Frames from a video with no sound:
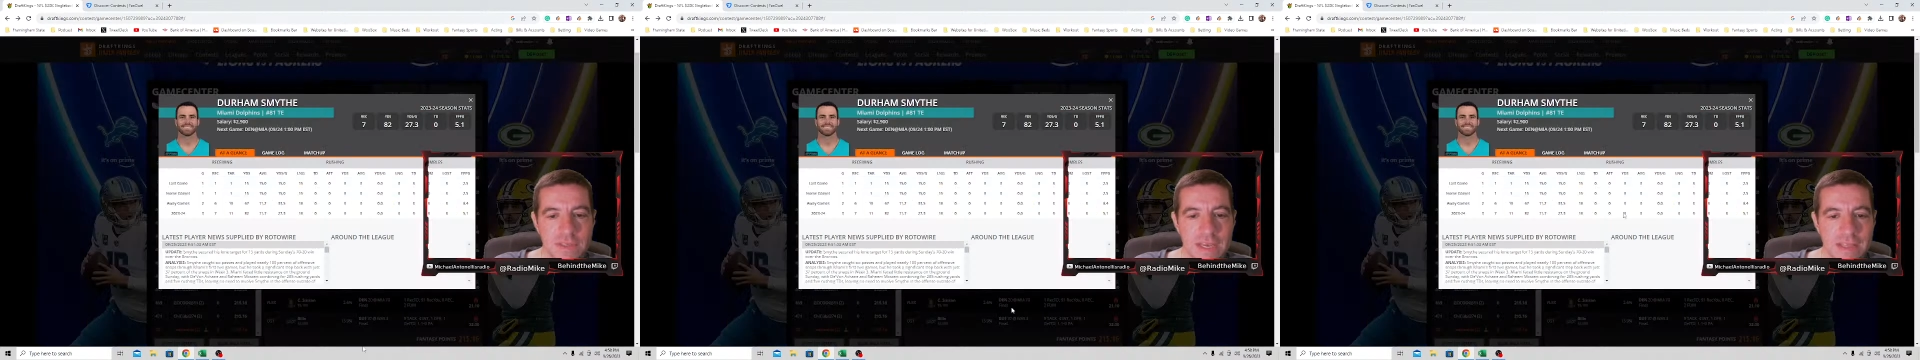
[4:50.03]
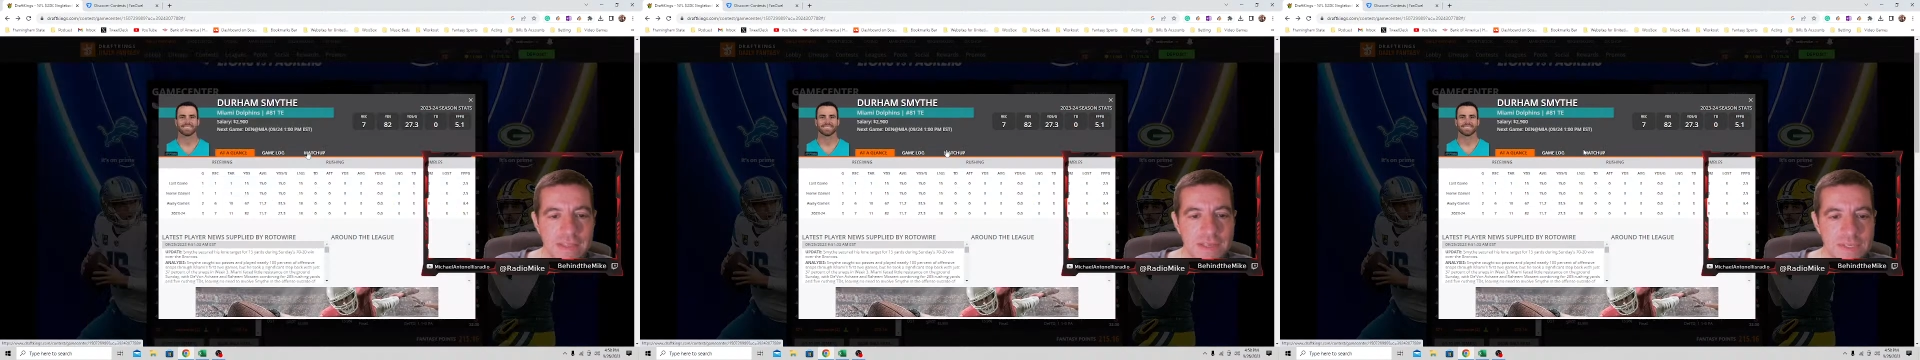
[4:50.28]

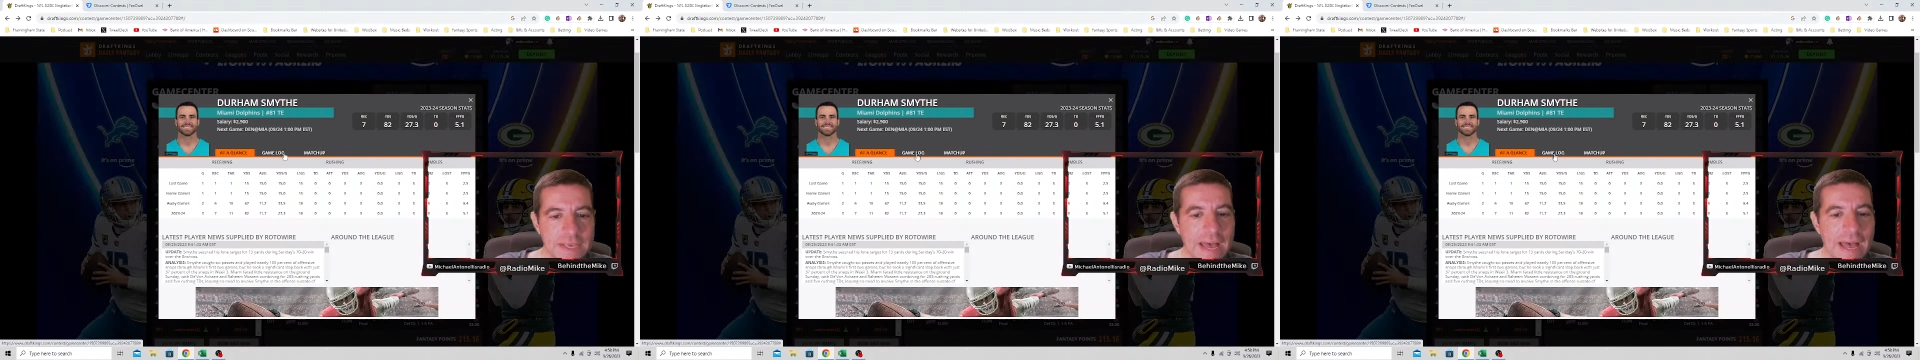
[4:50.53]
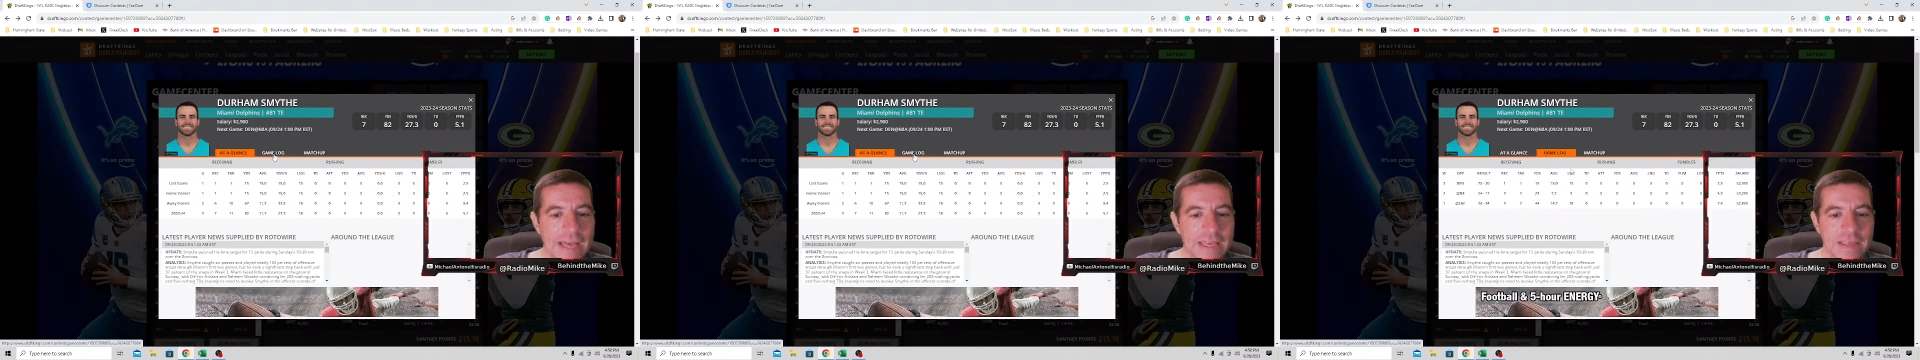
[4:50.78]
and this
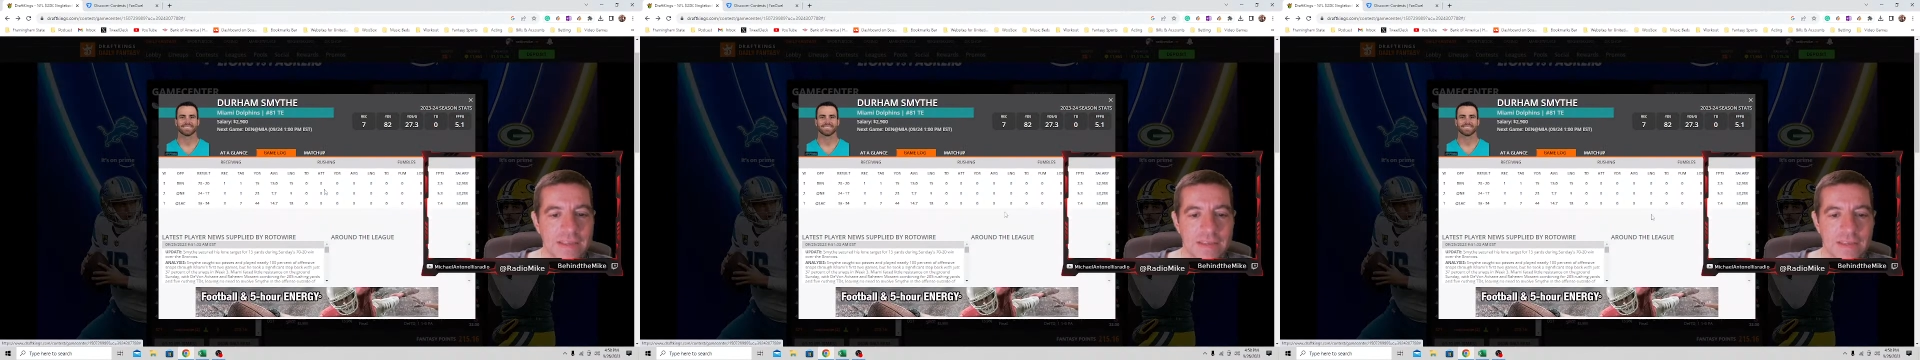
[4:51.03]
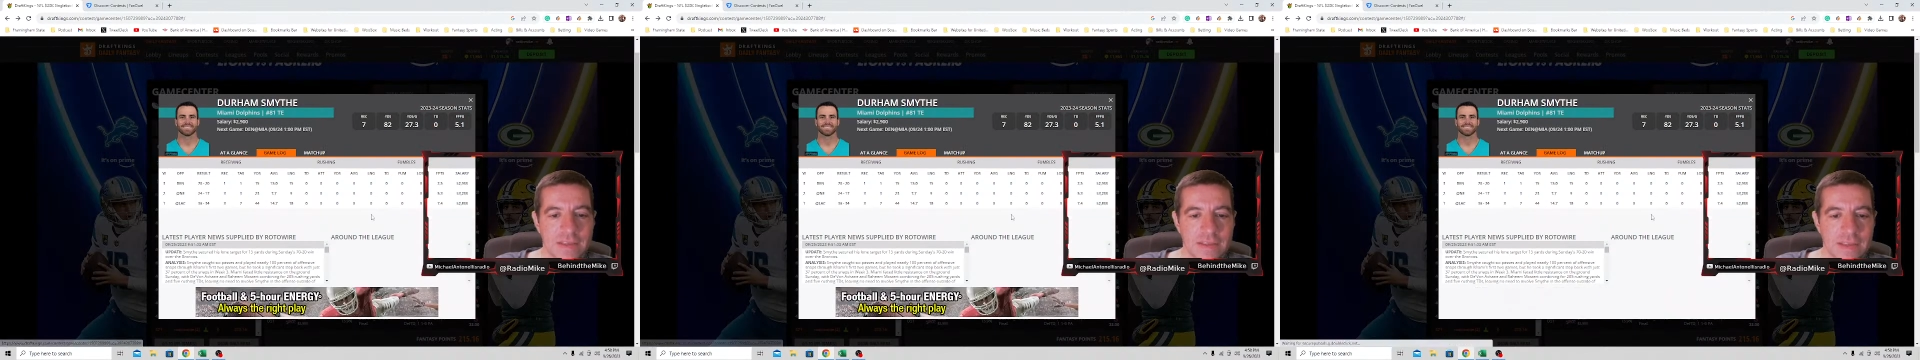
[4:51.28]
guy
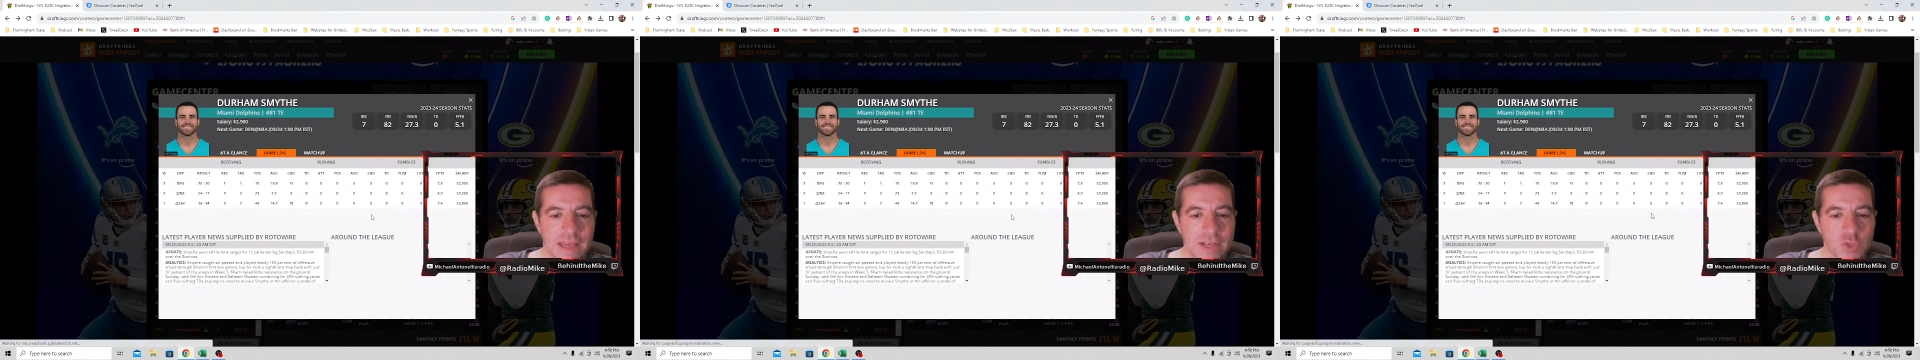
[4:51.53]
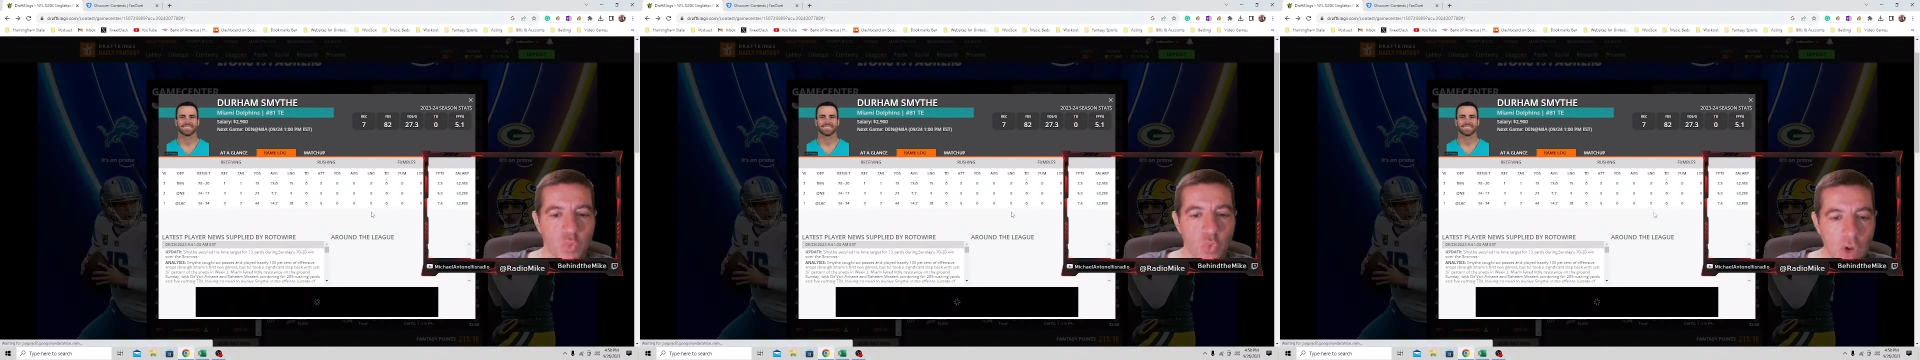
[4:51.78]

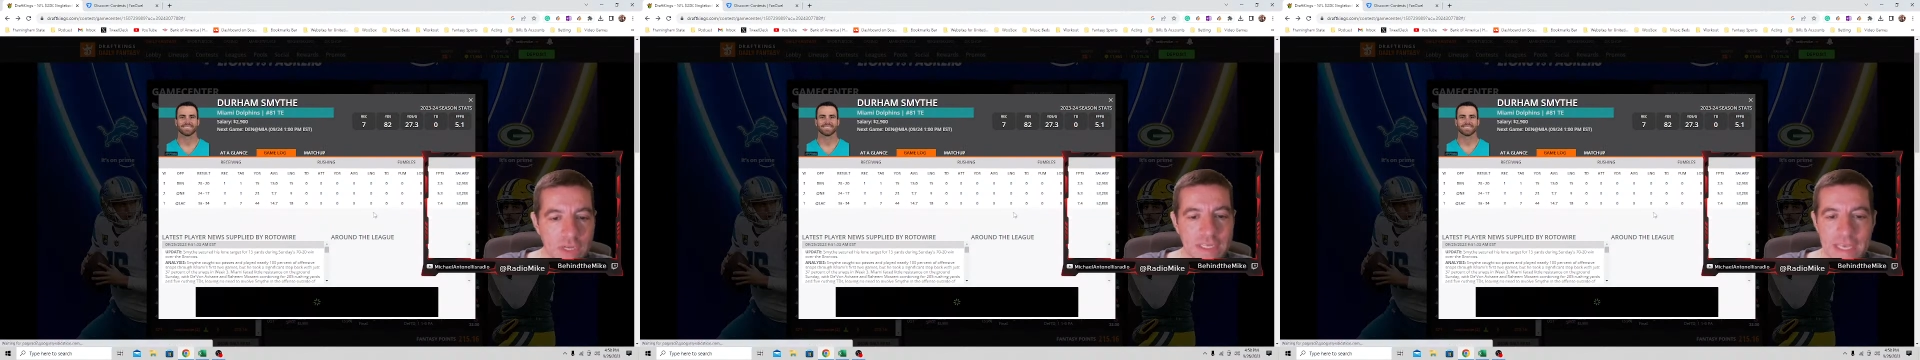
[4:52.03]
has one